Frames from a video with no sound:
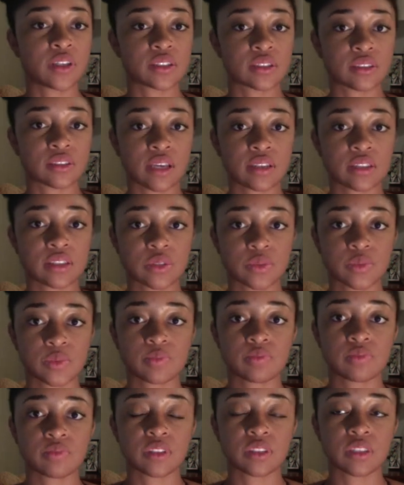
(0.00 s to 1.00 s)
And that's
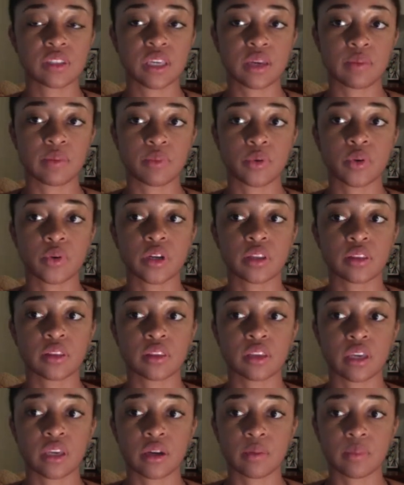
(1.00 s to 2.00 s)
the important
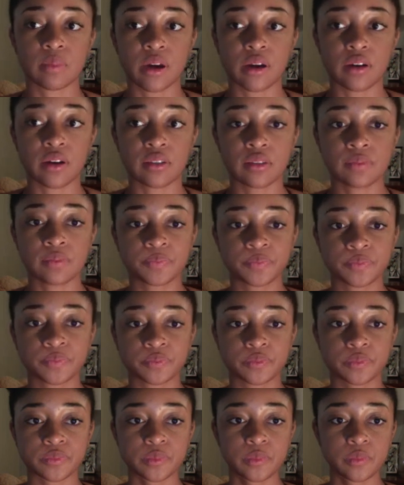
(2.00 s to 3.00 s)
thing about
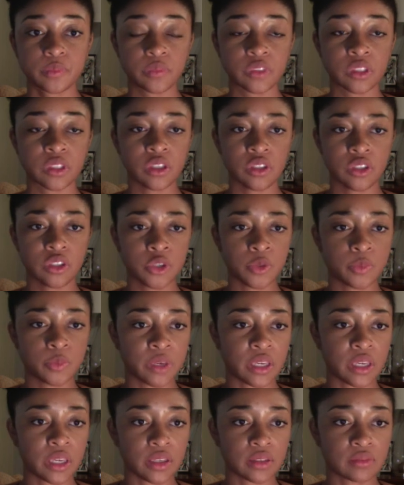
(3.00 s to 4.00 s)
you
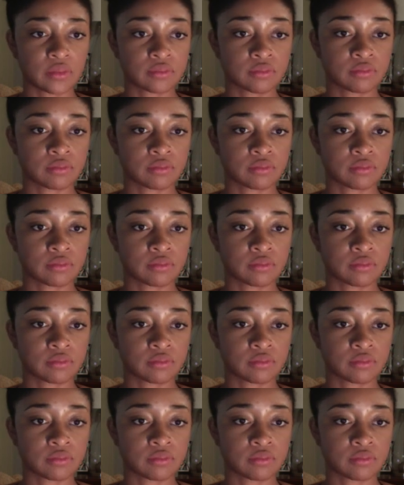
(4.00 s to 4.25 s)
being,